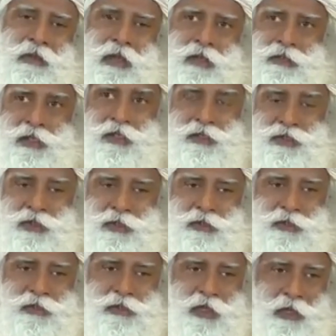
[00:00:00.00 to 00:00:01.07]

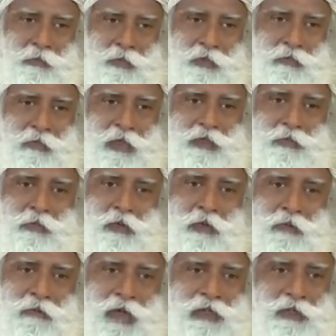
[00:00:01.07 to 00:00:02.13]
Attention can be much
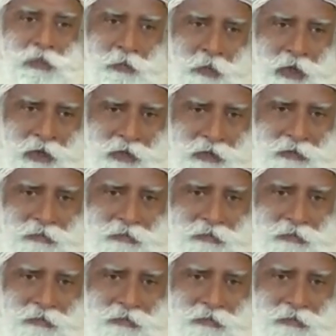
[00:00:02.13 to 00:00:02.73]
more widespread.